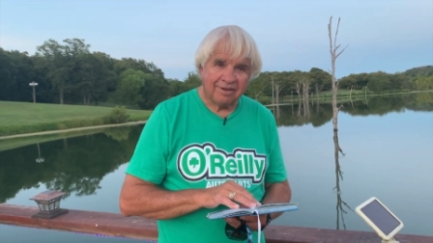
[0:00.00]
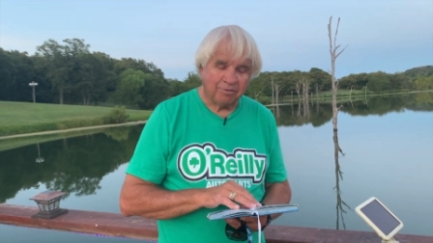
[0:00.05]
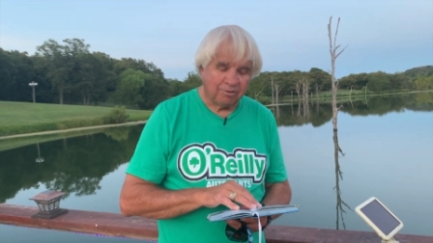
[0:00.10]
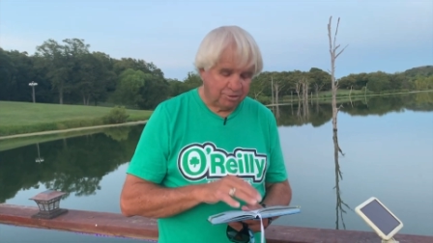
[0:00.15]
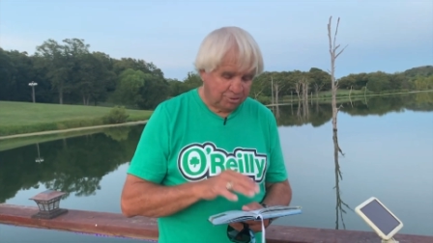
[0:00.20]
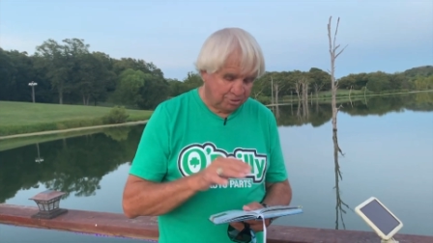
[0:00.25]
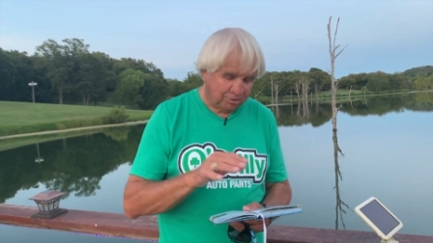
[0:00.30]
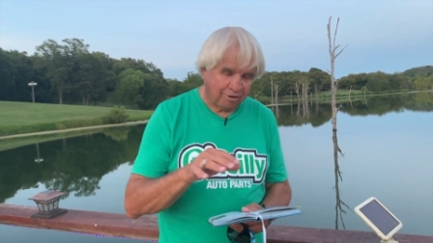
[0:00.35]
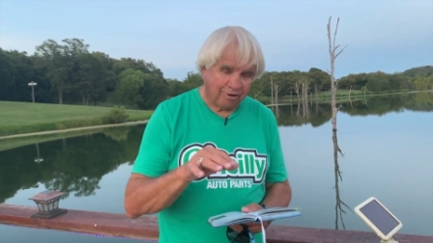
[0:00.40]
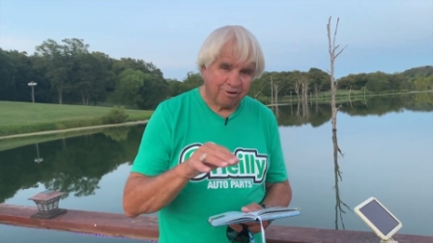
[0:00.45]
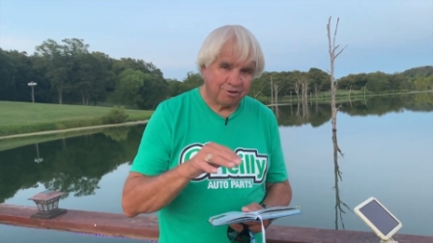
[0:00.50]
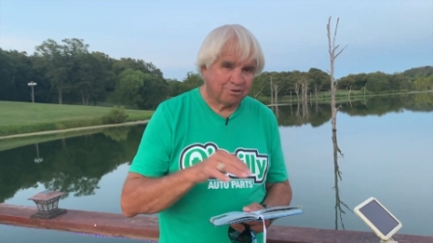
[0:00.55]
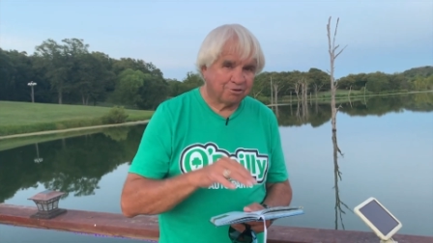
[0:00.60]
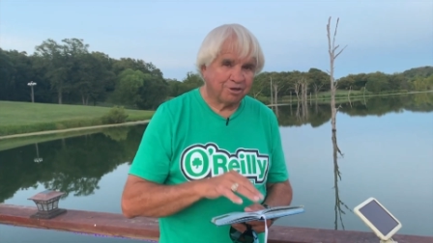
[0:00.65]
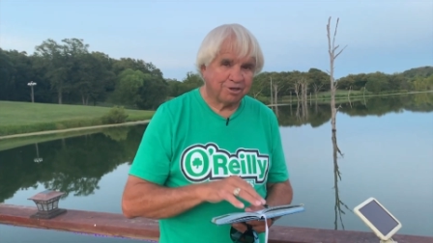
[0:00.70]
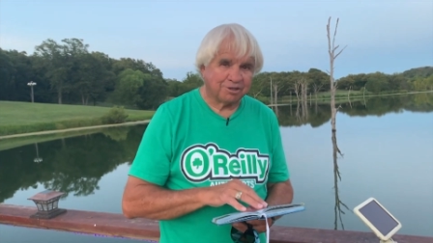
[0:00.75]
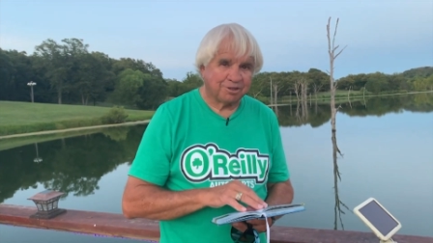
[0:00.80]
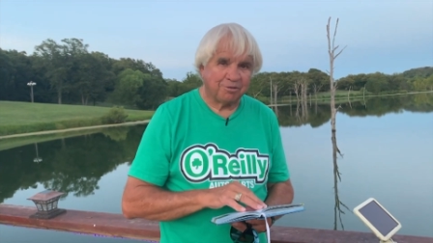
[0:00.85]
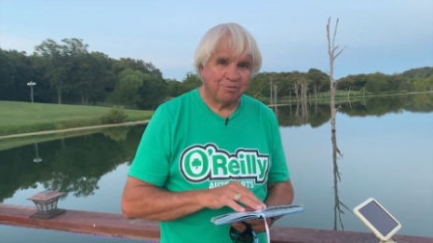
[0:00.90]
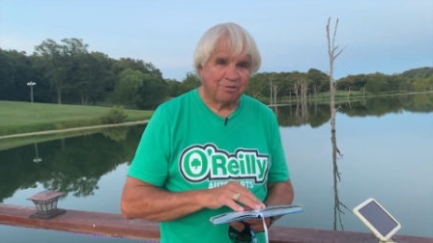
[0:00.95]
we sure ought to
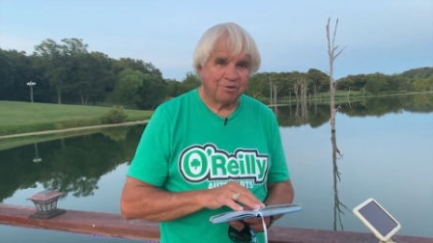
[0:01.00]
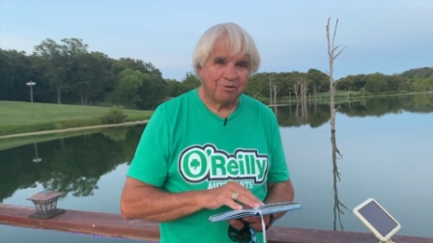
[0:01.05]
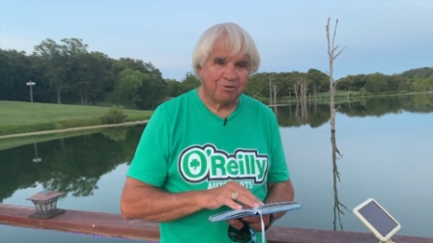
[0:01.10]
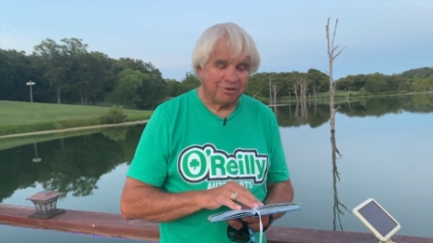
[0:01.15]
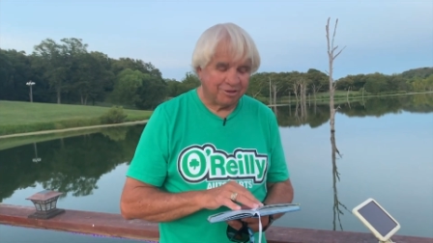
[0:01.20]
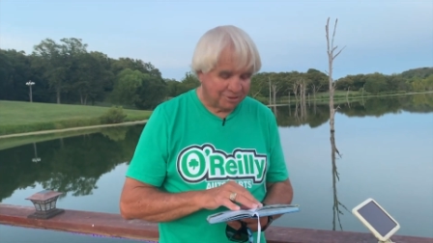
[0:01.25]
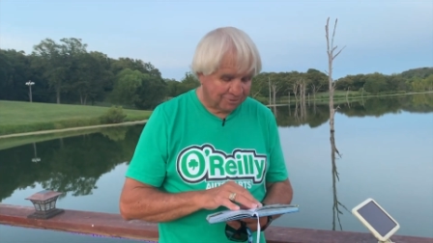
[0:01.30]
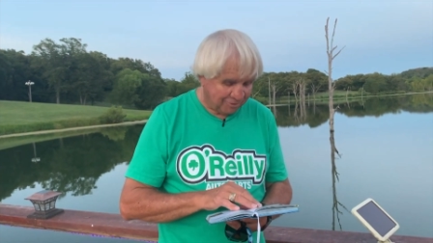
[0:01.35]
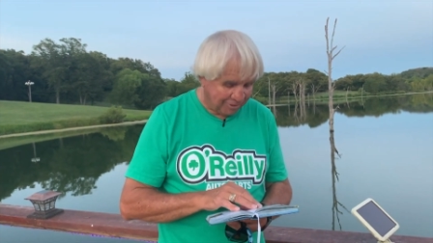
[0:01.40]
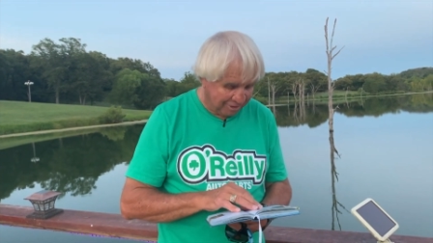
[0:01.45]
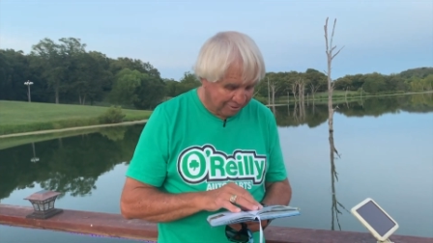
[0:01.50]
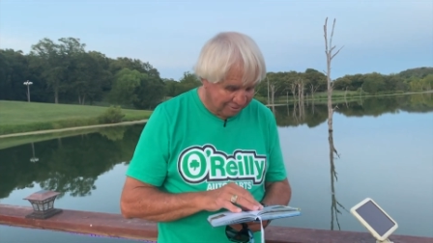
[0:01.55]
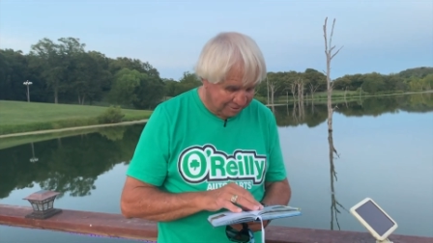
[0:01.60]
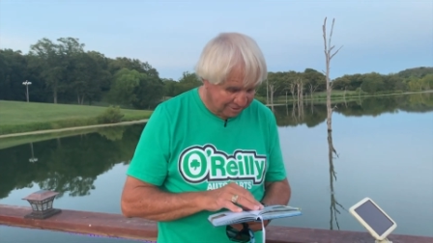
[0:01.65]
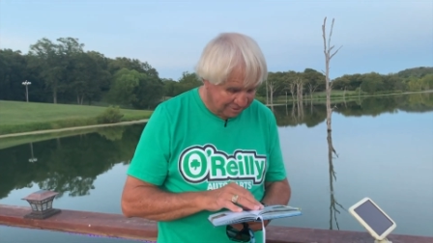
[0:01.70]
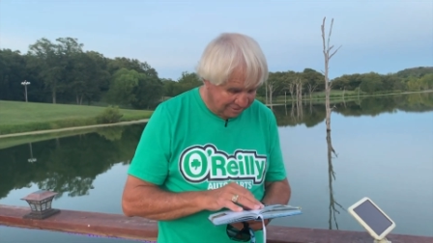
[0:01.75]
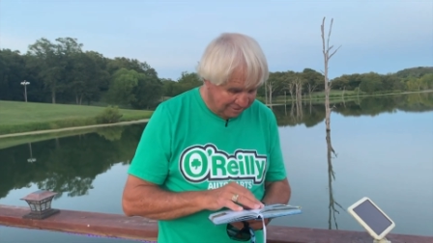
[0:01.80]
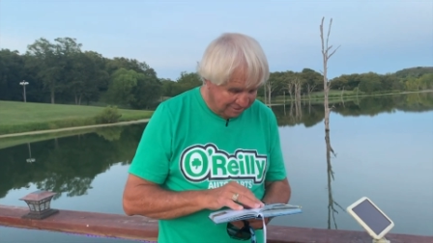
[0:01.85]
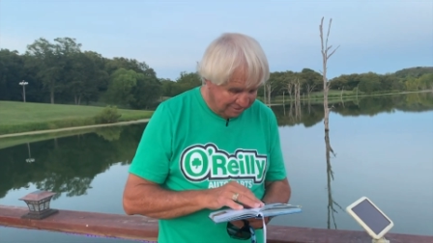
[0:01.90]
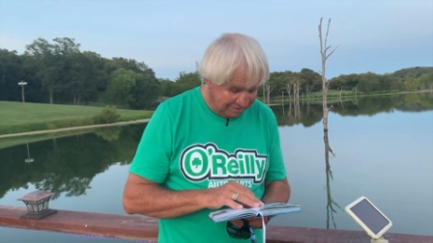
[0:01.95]
trust Him through this
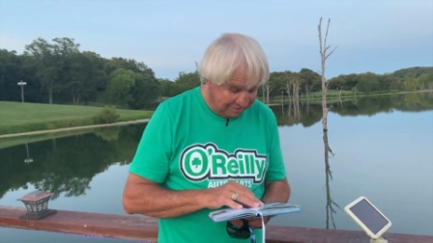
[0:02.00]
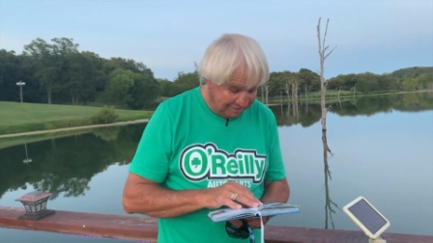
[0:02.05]
virus.